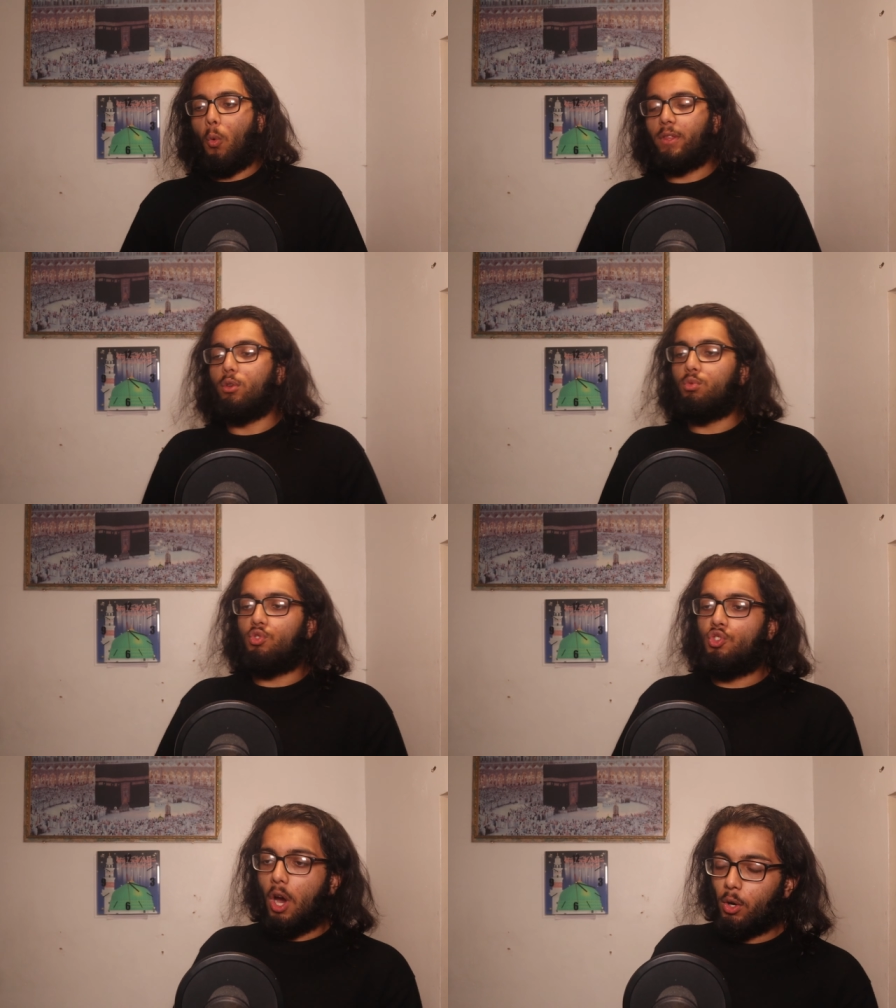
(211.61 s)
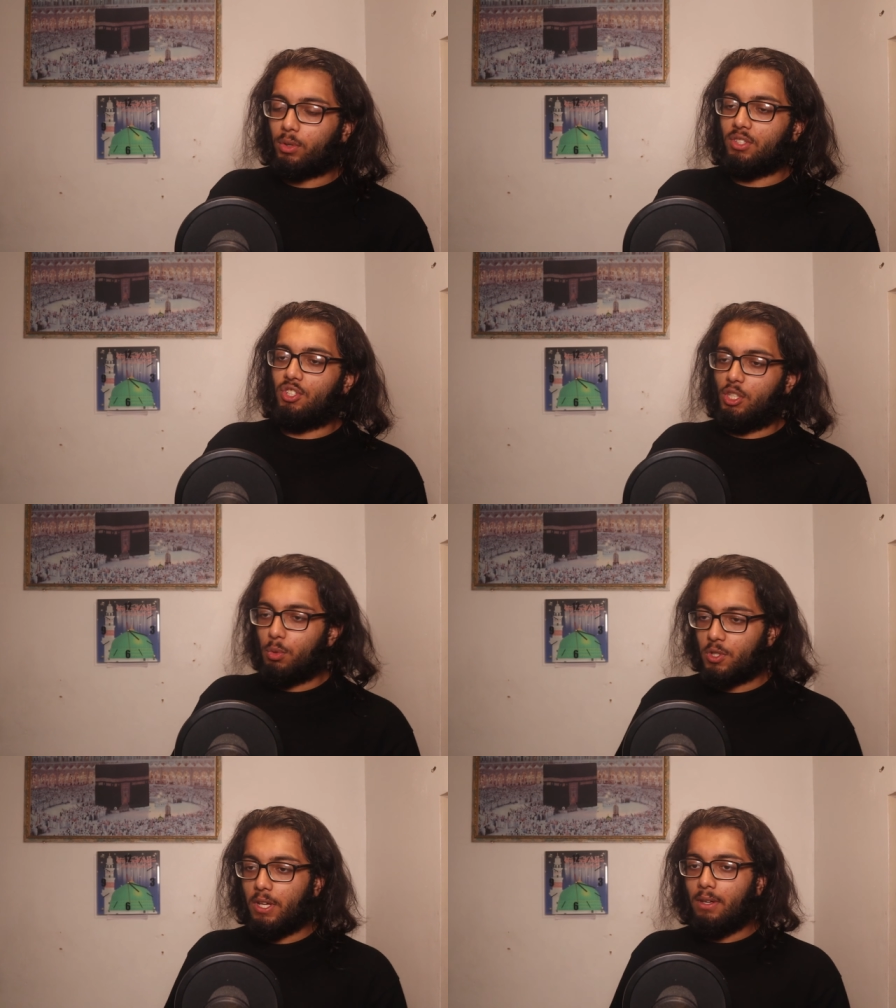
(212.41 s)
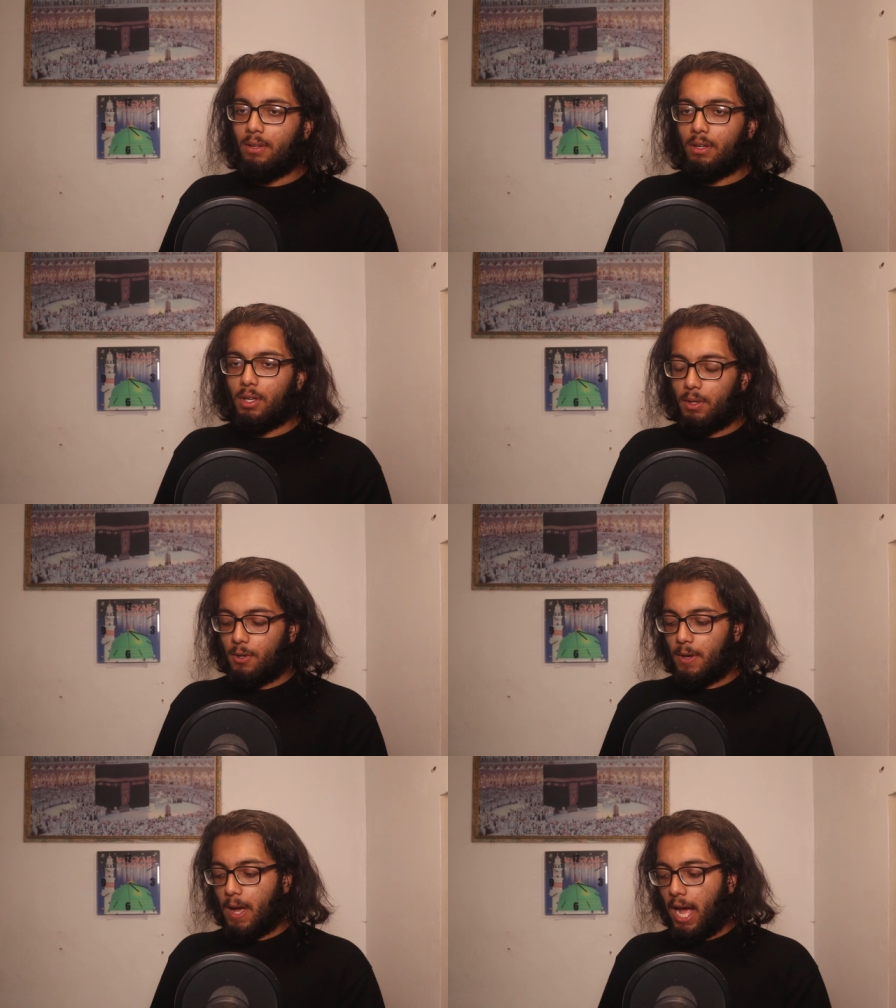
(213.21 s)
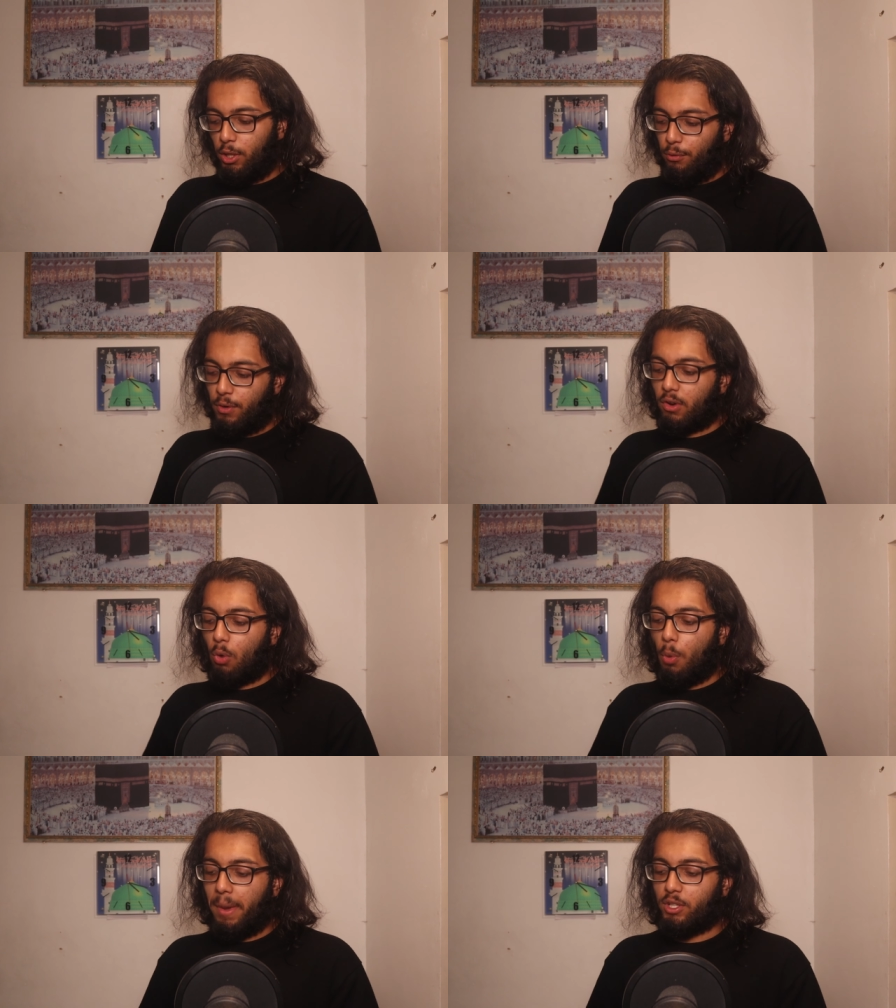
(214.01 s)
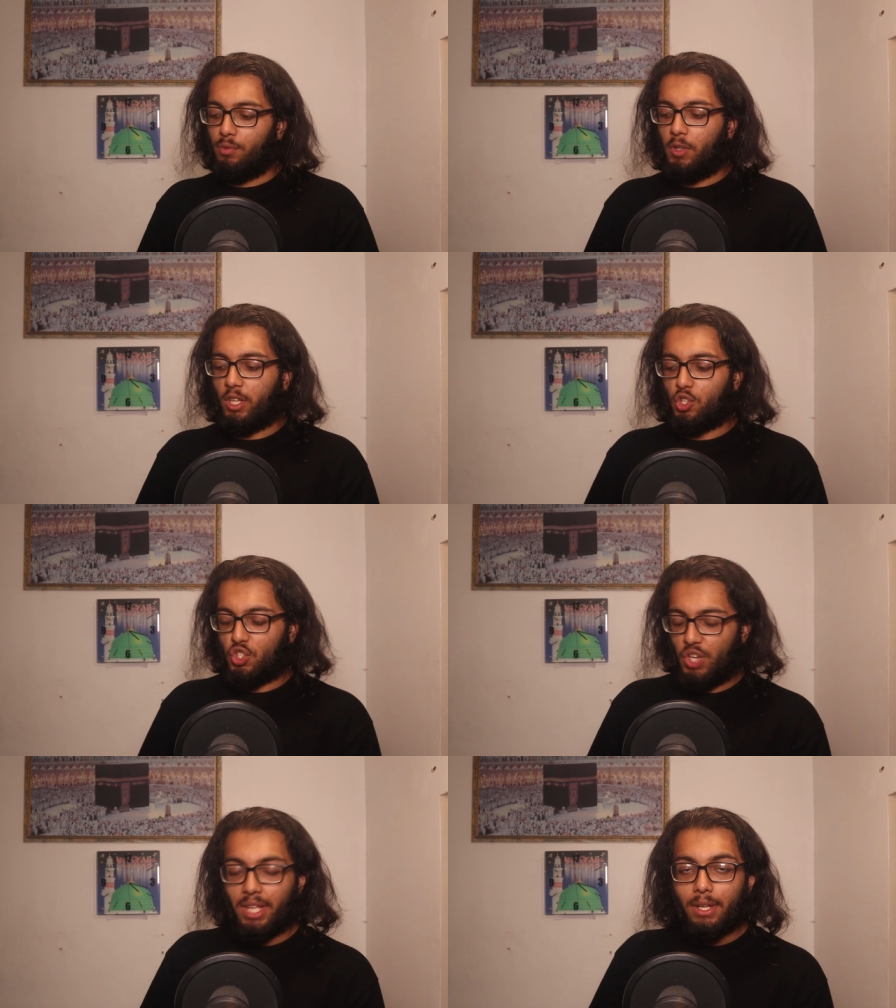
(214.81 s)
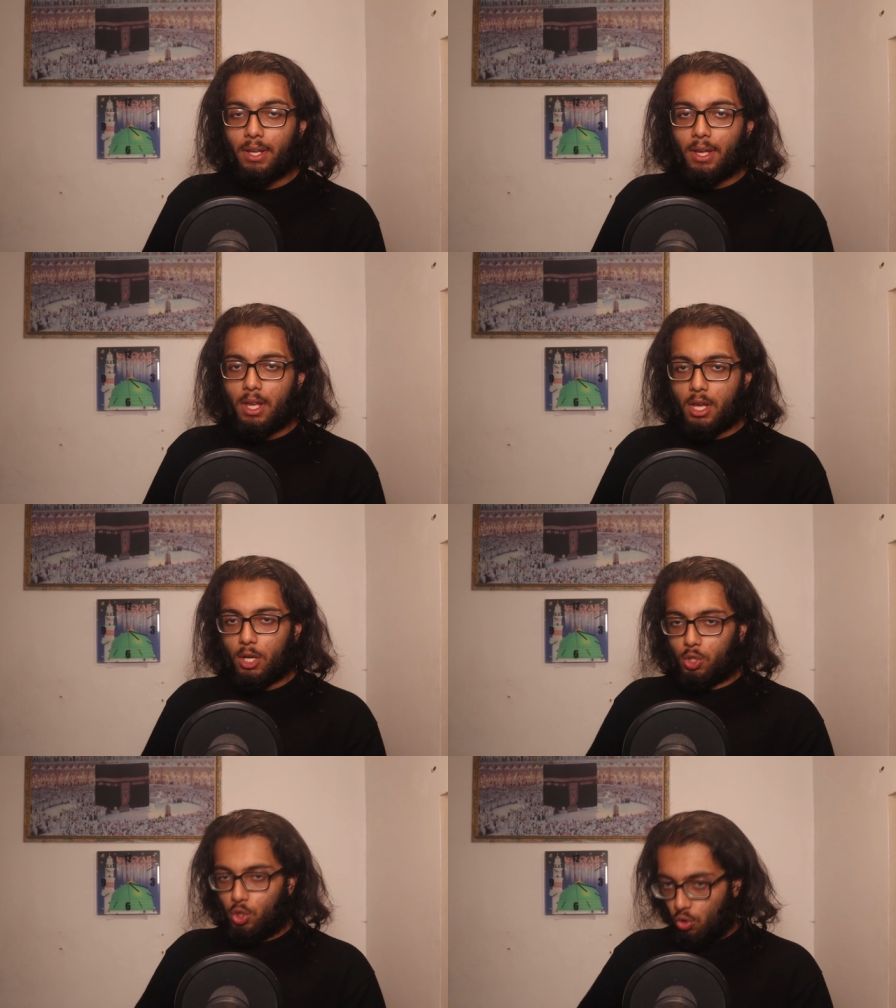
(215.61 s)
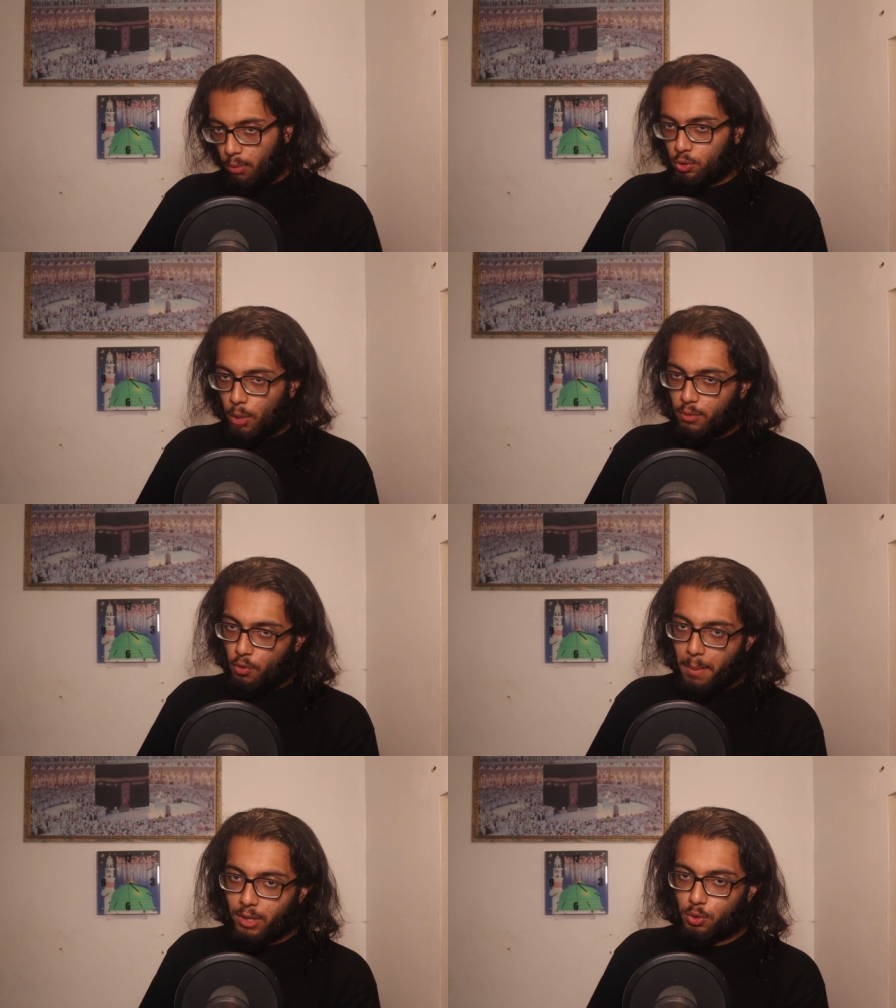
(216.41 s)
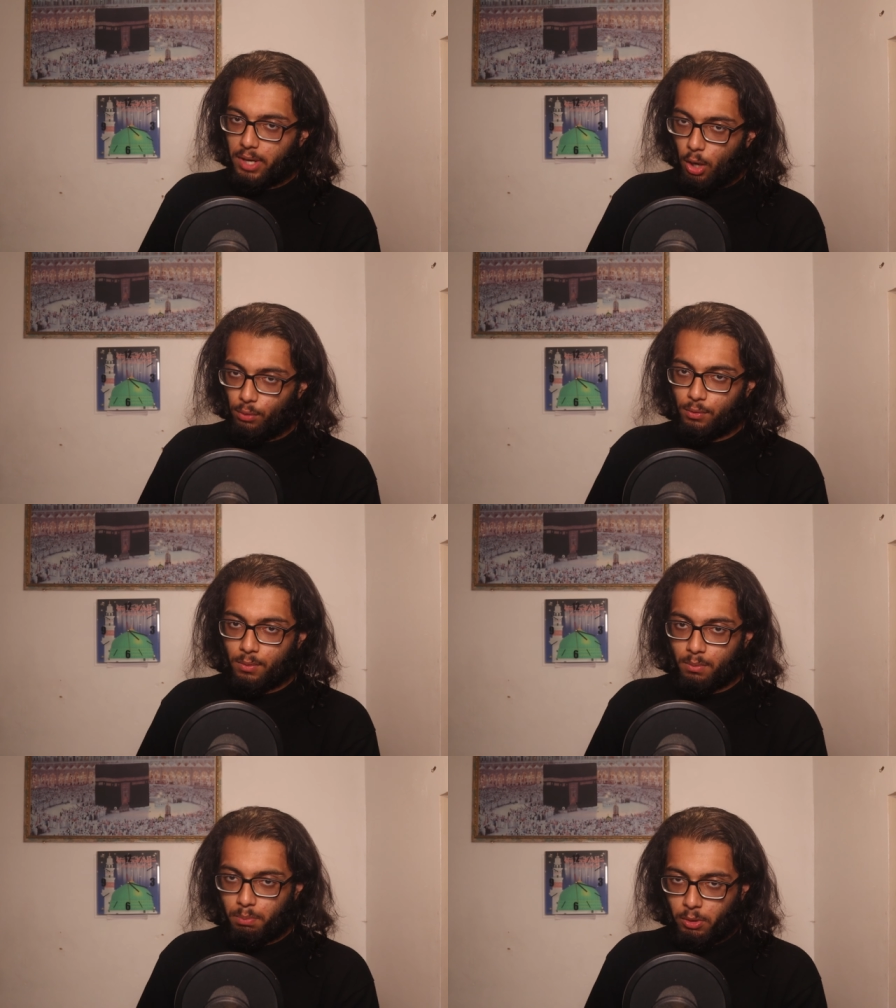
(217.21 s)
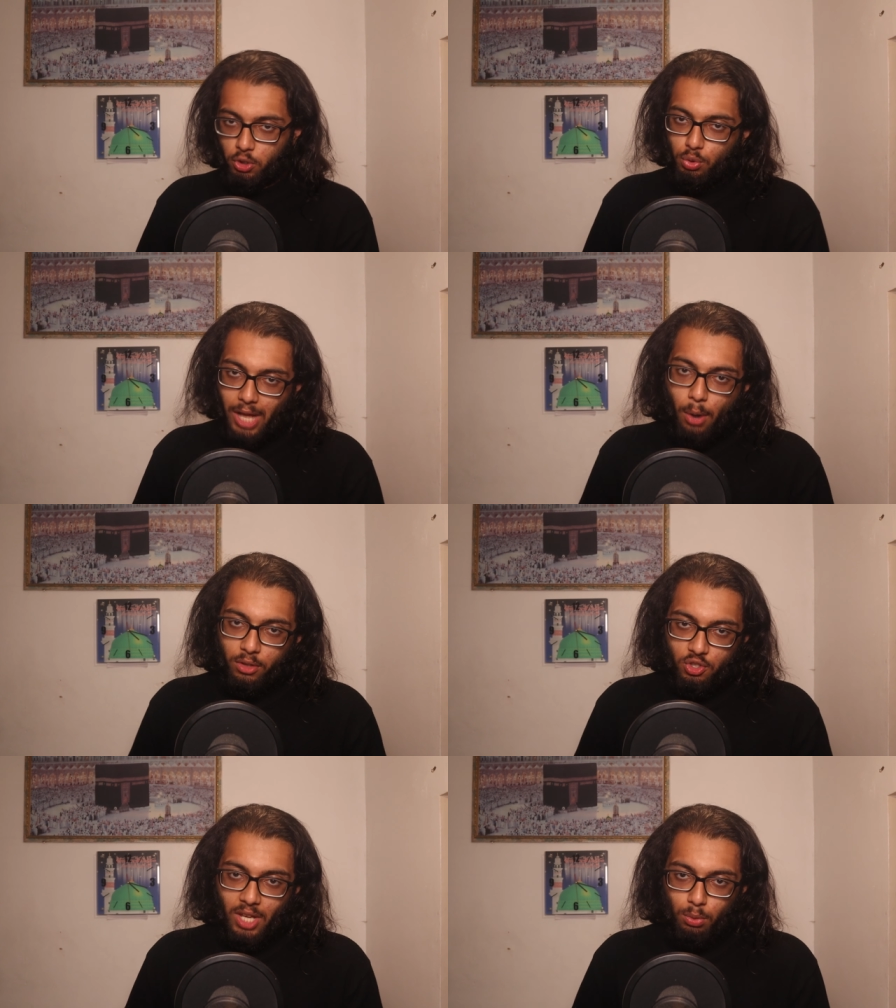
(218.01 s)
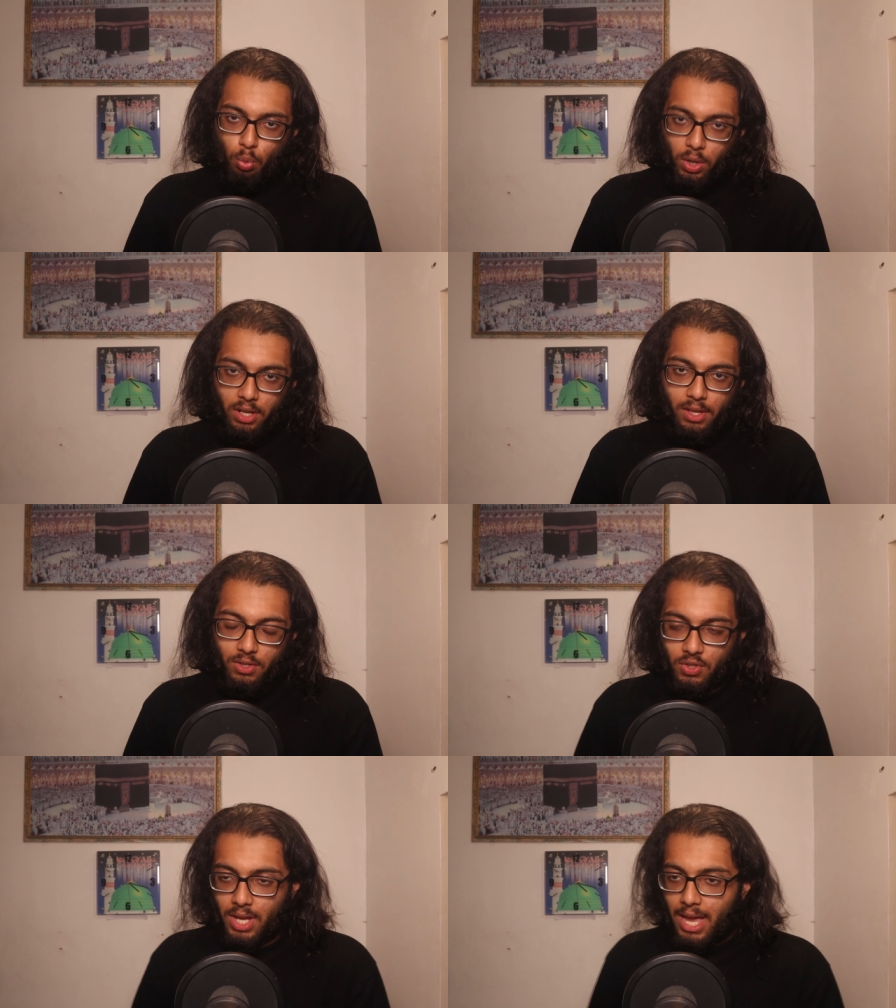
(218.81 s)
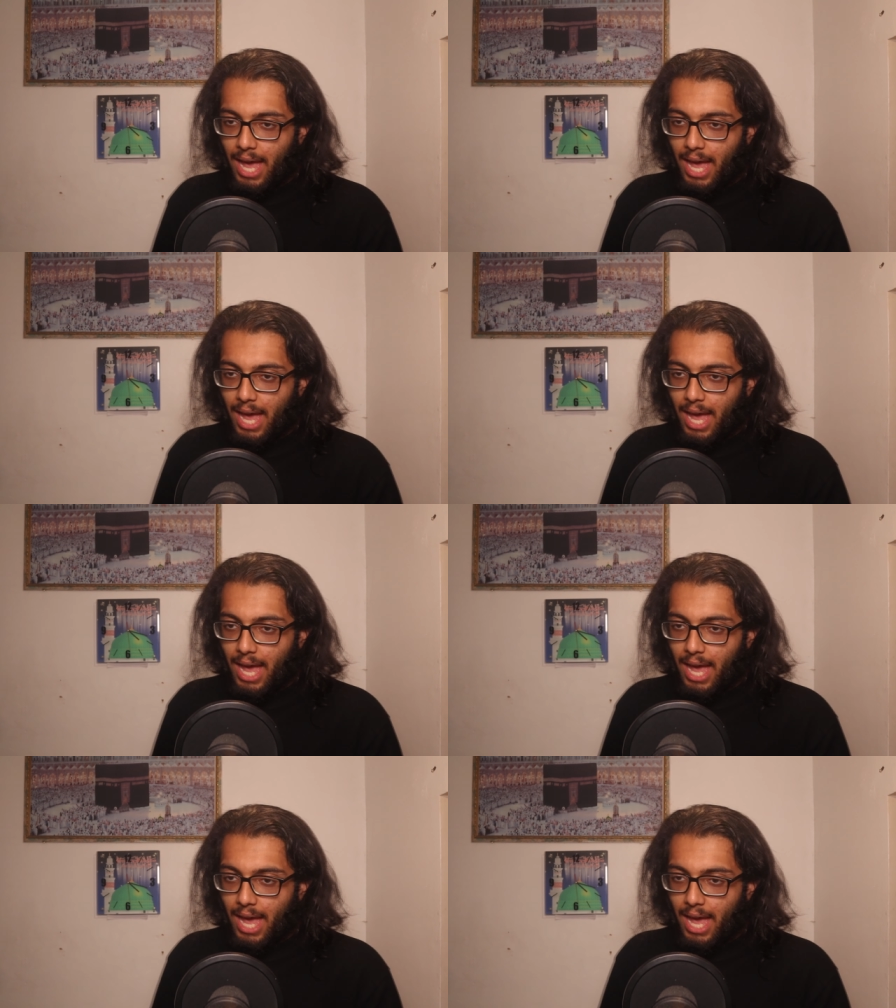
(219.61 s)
when you journal continuously and you figure out what makes you feel like shit, you're on top of your mental health because you now understand what it is.